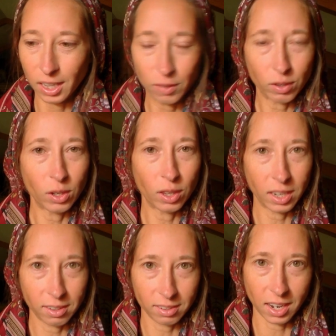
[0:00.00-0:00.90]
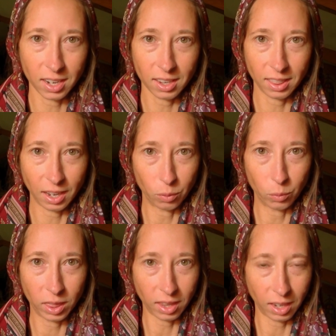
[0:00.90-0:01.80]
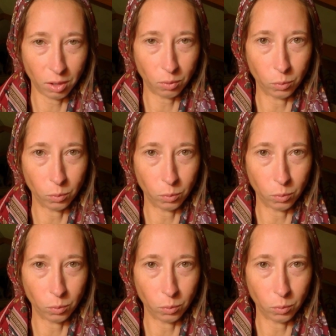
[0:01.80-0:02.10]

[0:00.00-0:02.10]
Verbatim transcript: even to the extent that we think